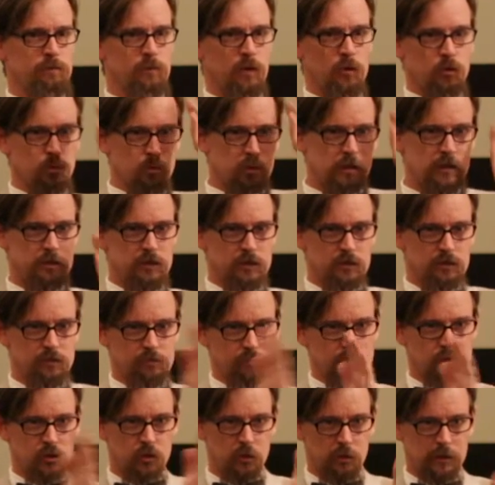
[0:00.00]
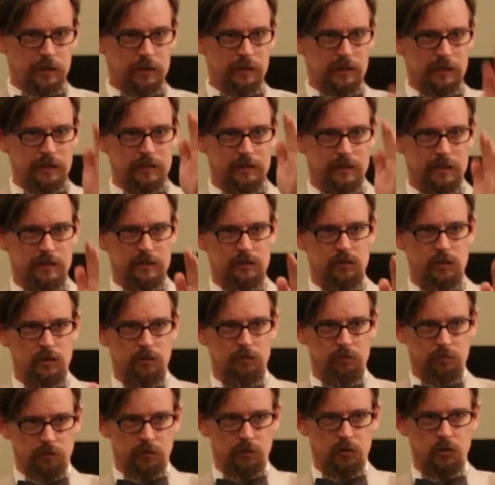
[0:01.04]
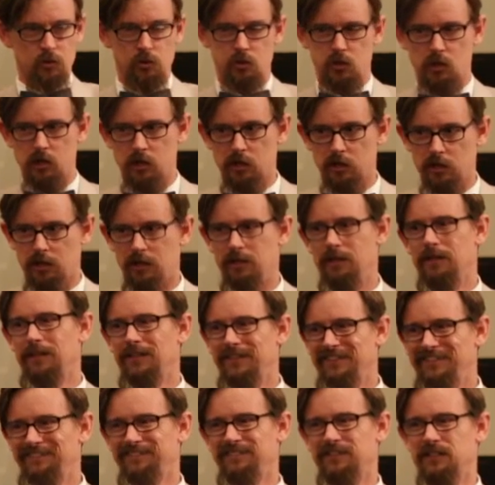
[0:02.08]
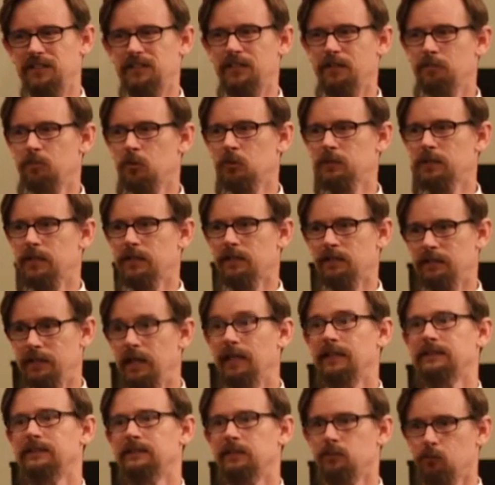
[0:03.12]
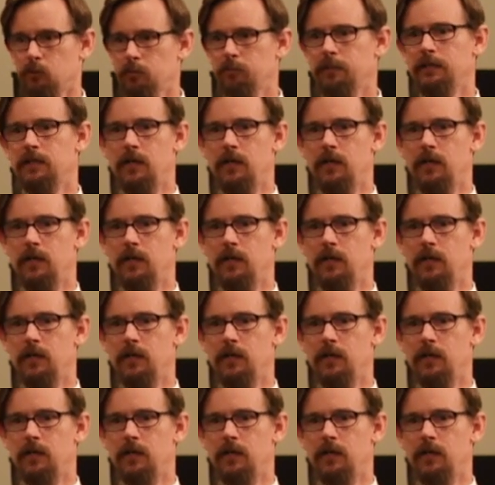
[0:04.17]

knows what he's doing, and he says, you sure? And the slave boy is like, yes, it would be